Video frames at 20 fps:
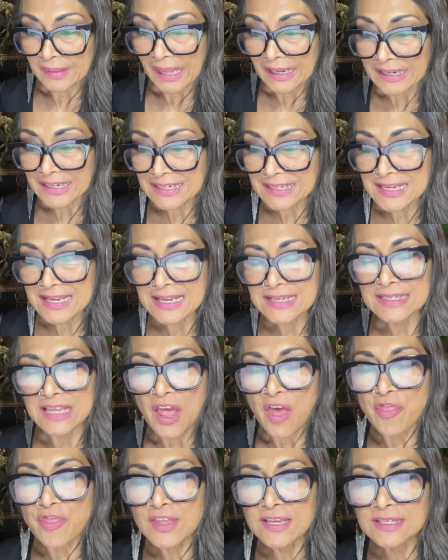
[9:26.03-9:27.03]
It is
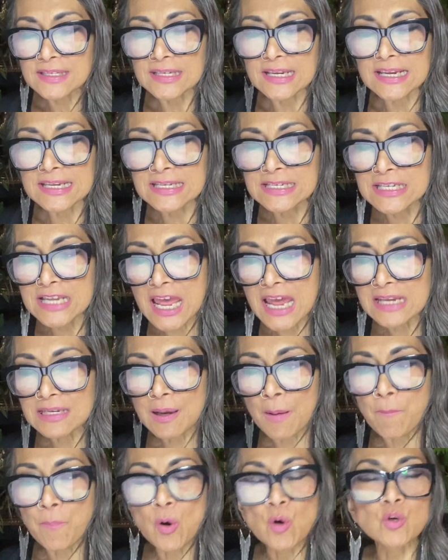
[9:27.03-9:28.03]
this dead
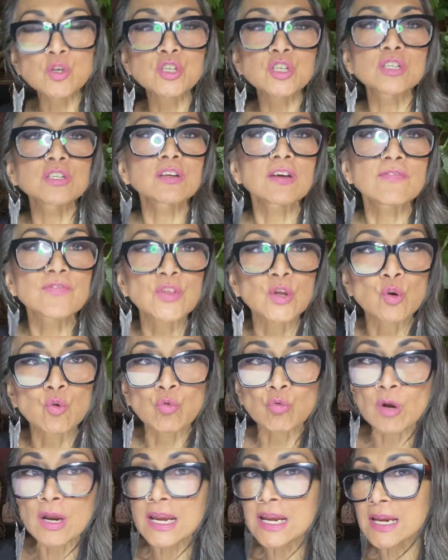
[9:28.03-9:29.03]
portion of the
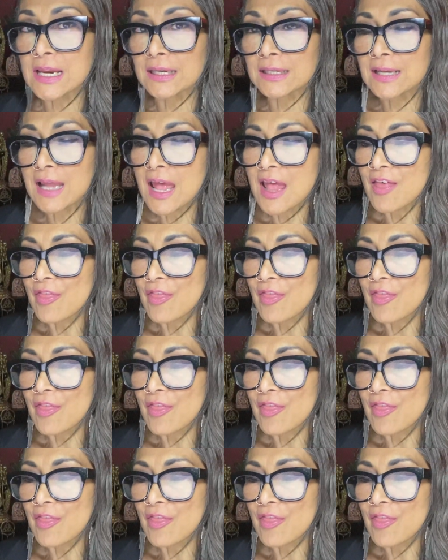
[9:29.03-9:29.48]
grain